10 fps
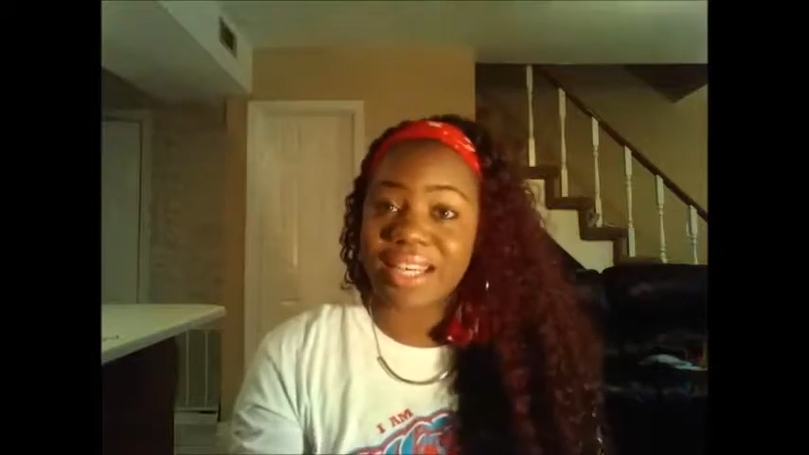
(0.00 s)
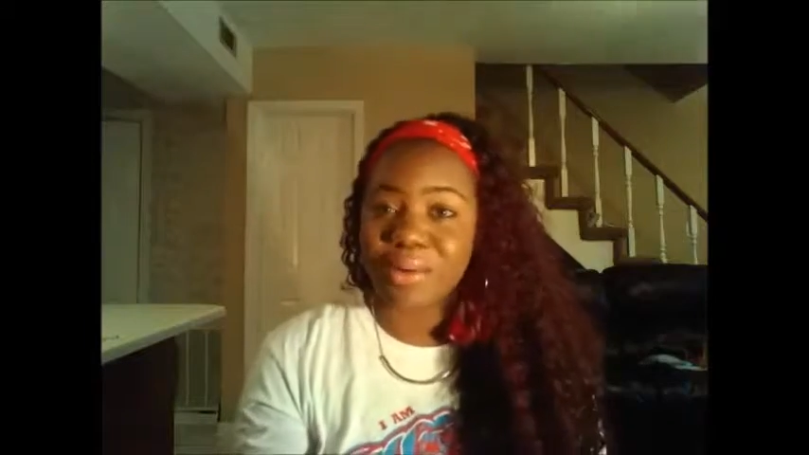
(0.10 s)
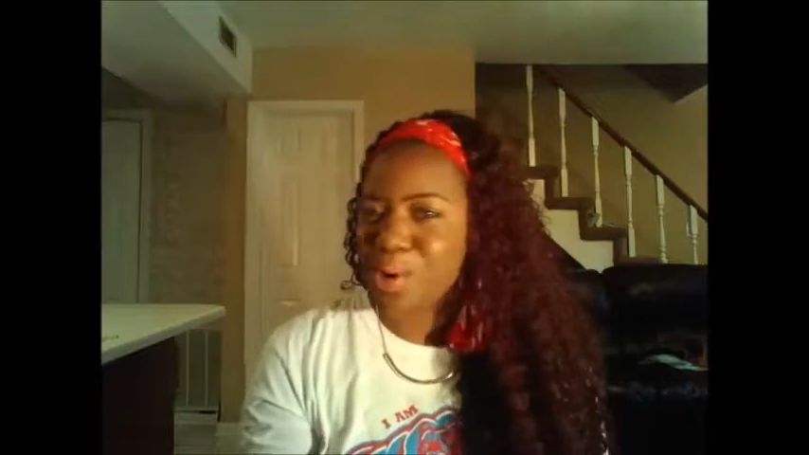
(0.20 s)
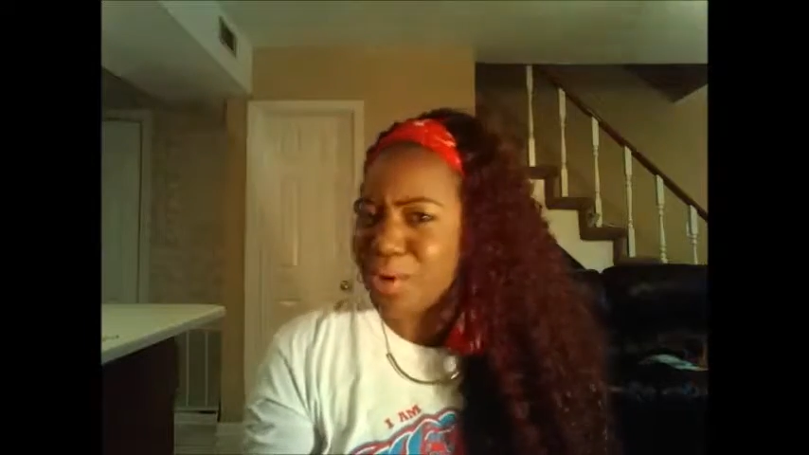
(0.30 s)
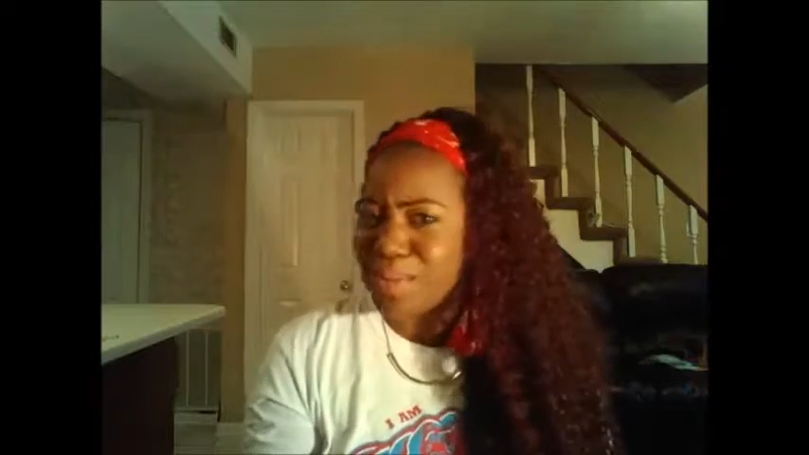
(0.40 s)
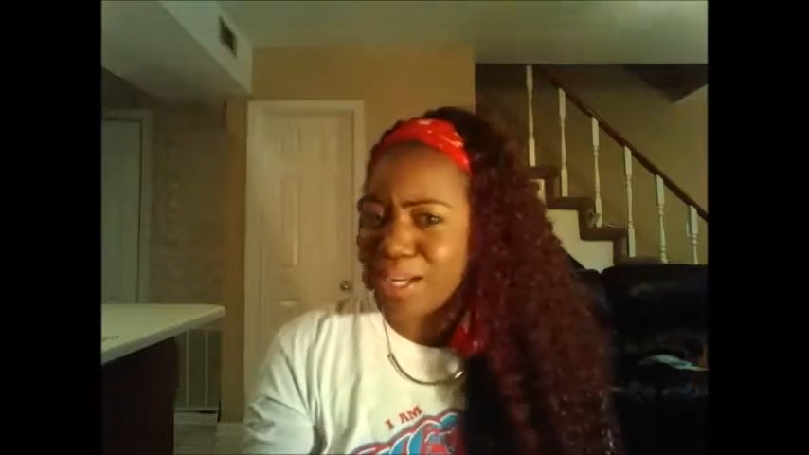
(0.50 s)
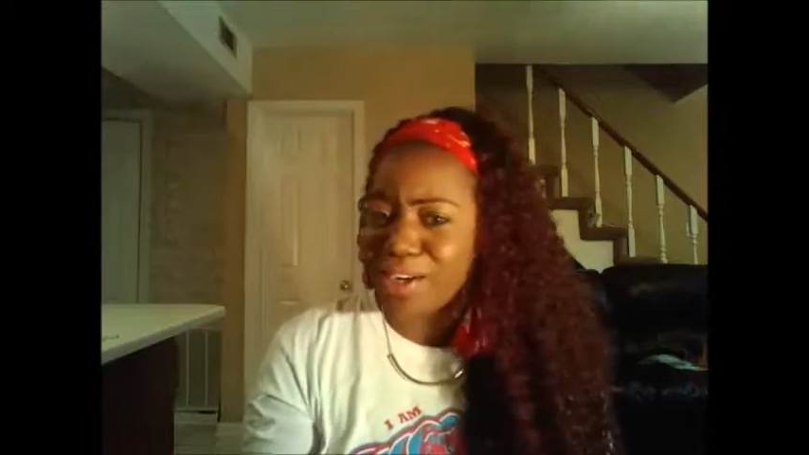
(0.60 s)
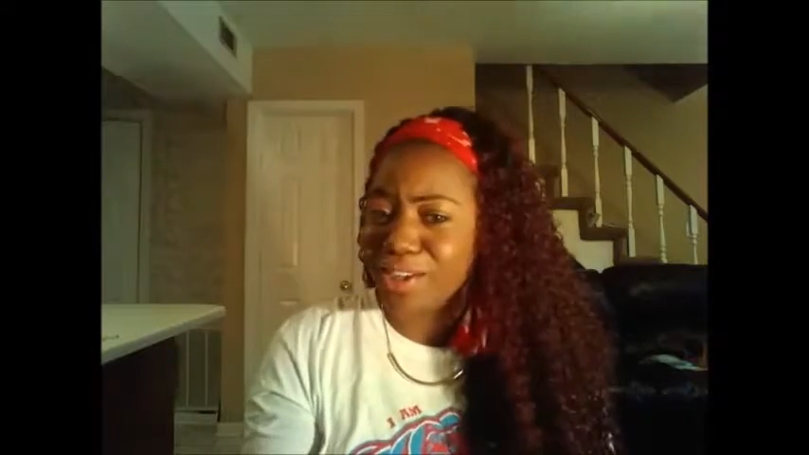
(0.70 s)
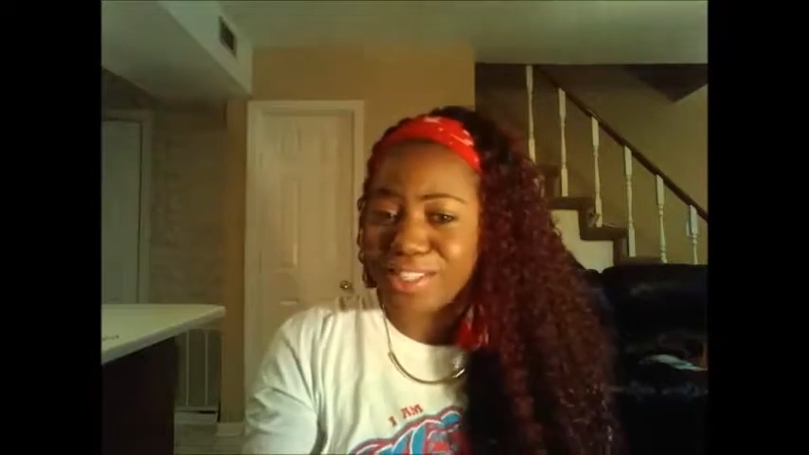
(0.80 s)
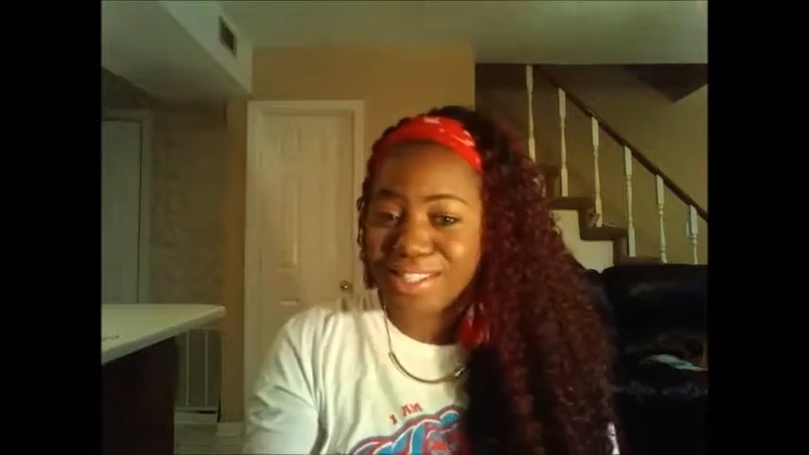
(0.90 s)
and I want to be a
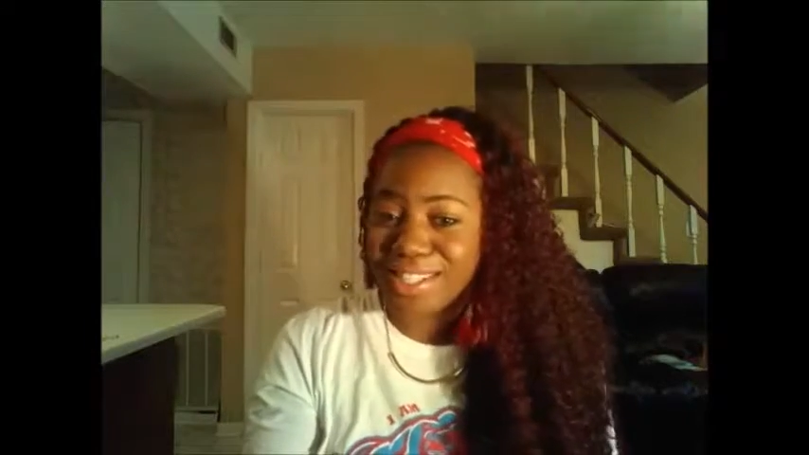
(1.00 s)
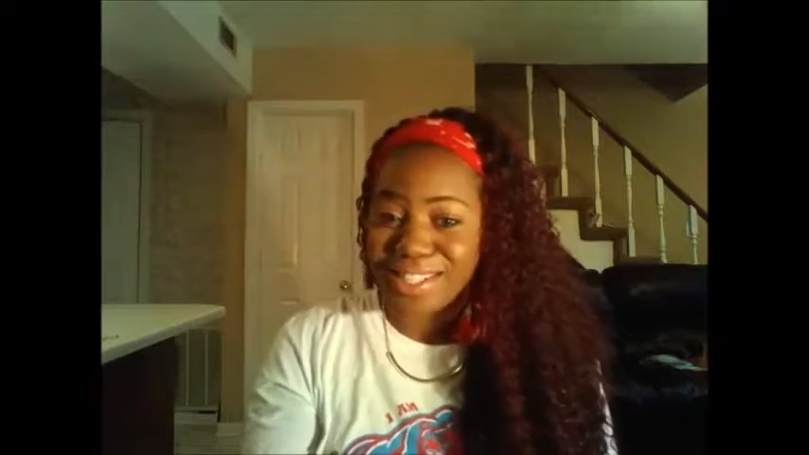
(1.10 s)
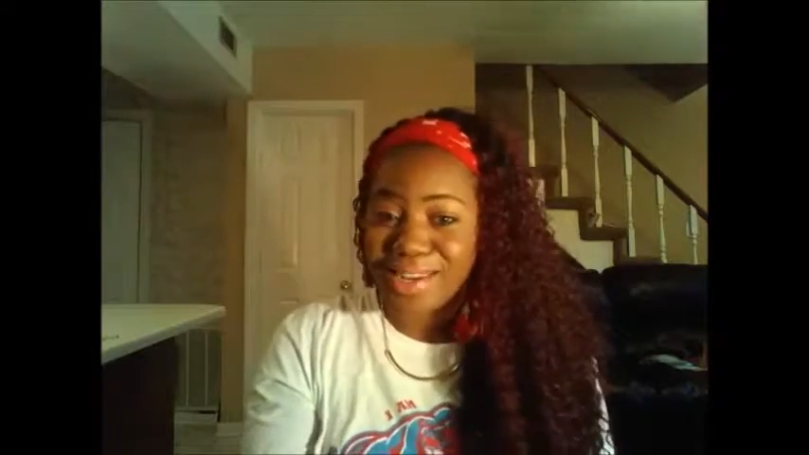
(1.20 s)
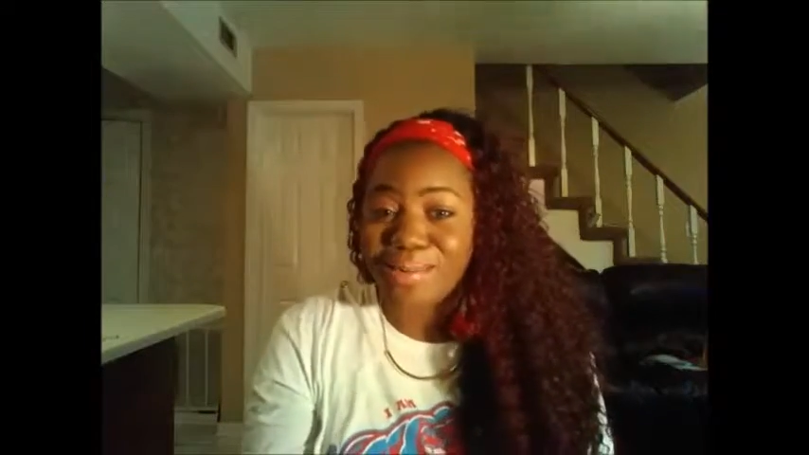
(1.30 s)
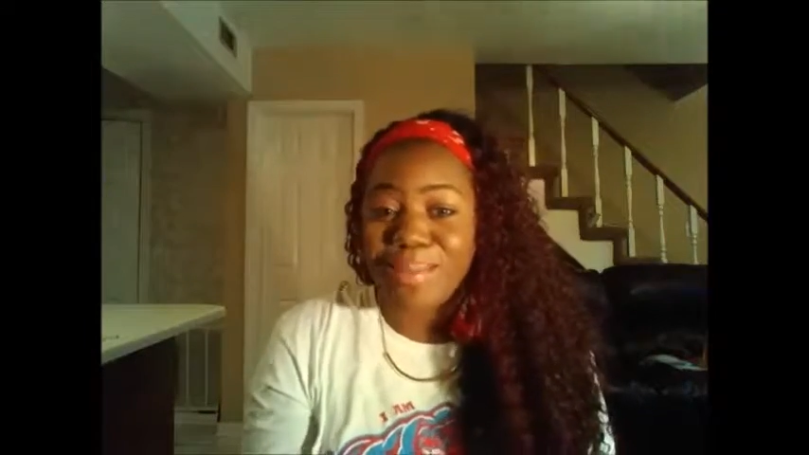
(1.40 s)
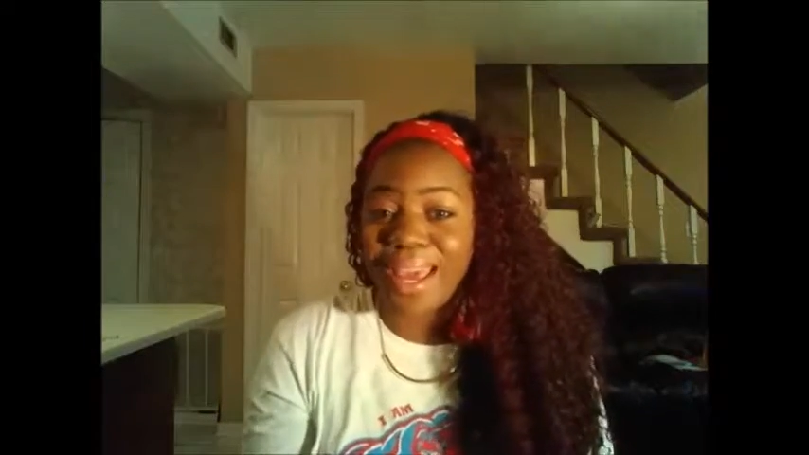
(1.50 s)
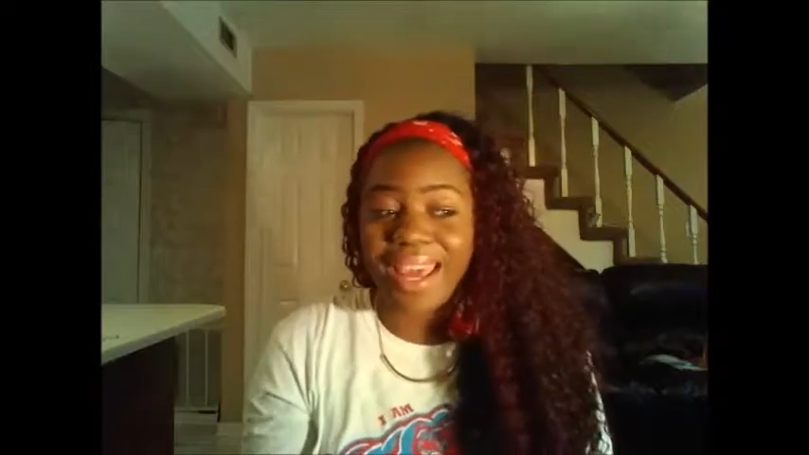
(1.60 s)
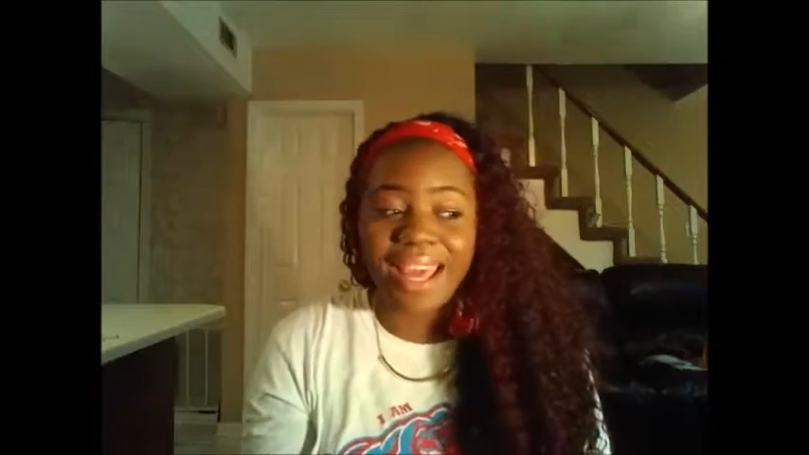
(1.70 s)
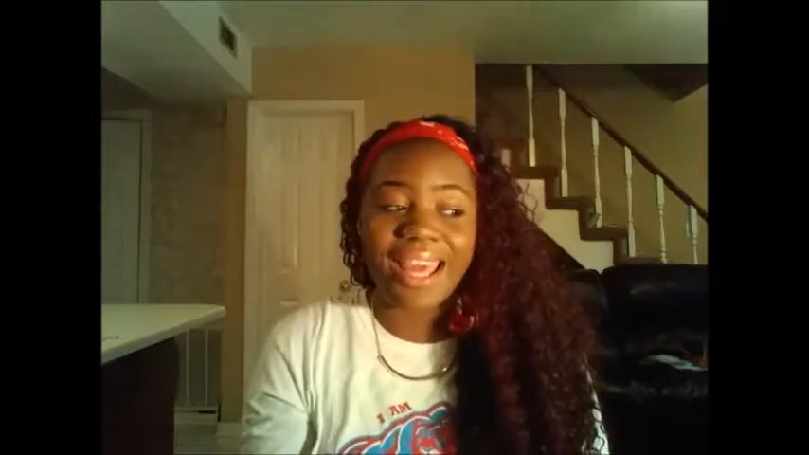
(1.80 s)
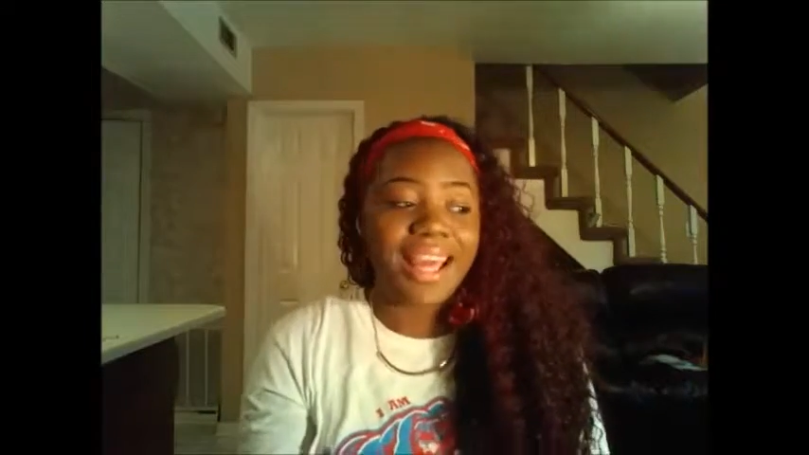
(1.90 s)
curly chick so
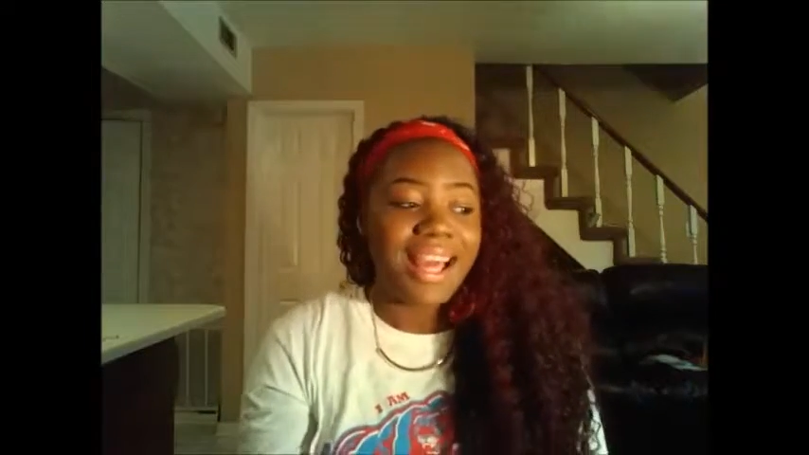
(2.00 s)
bad.